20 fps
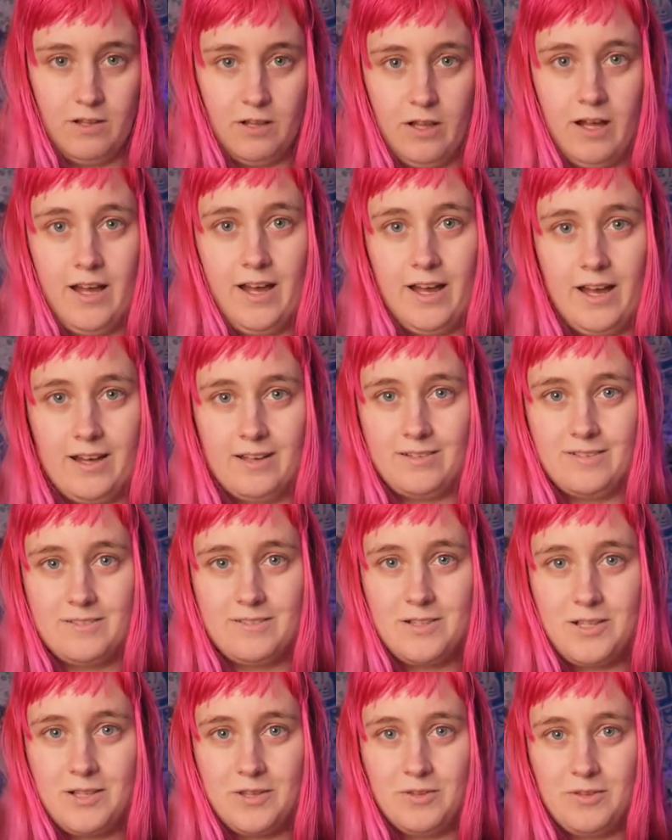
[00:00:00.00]
Ah!
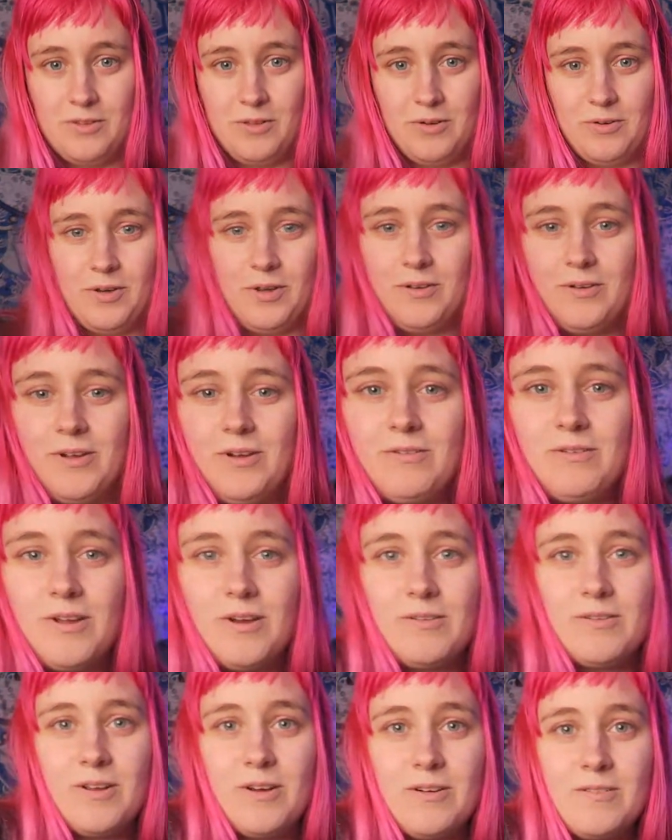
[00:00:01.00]
No, no, no,
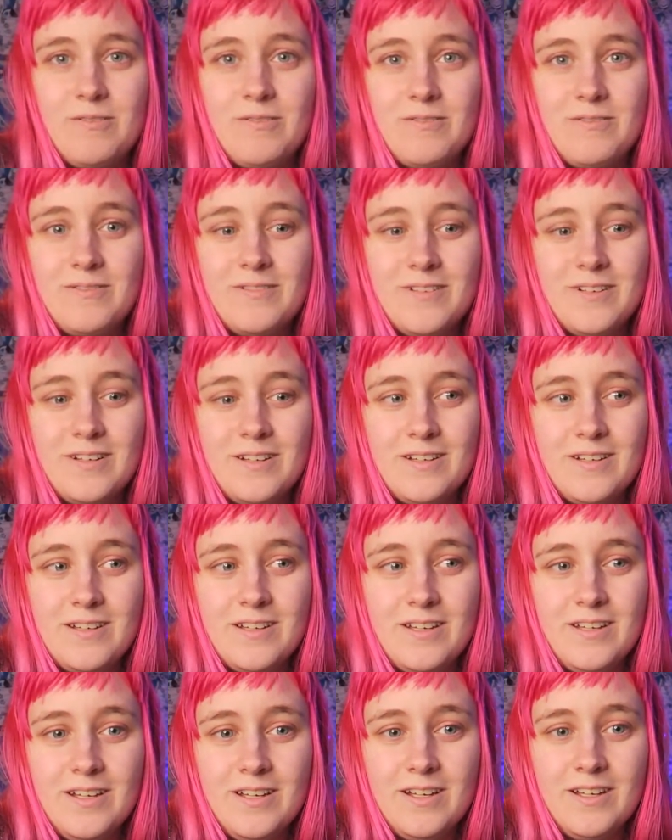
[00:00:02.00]
no, no.
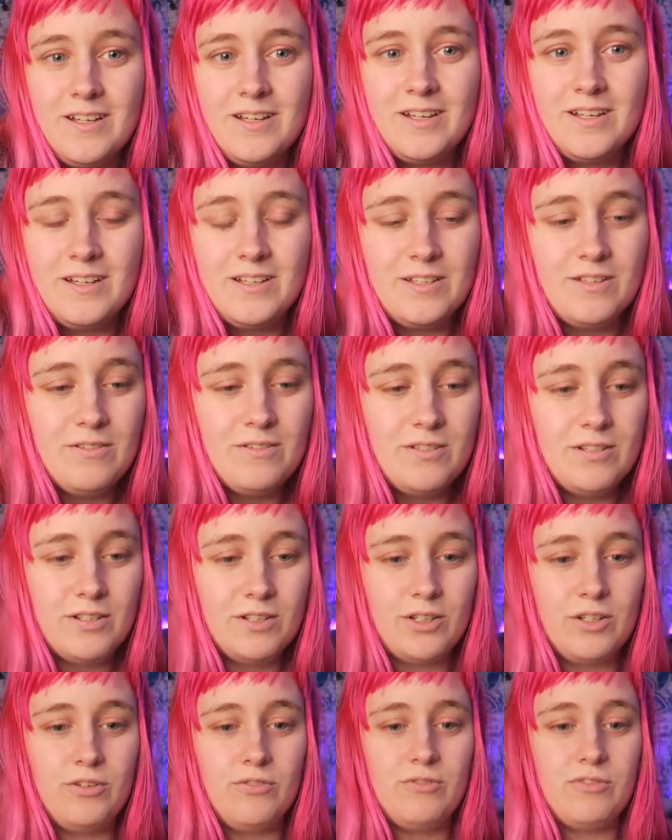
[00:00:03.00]
You and
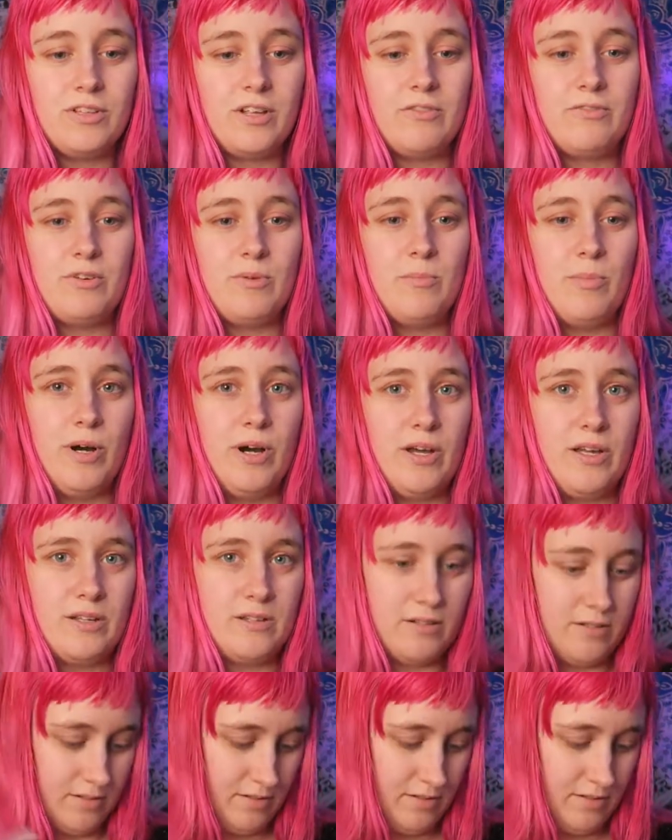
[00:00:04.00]
your little fluffy butt.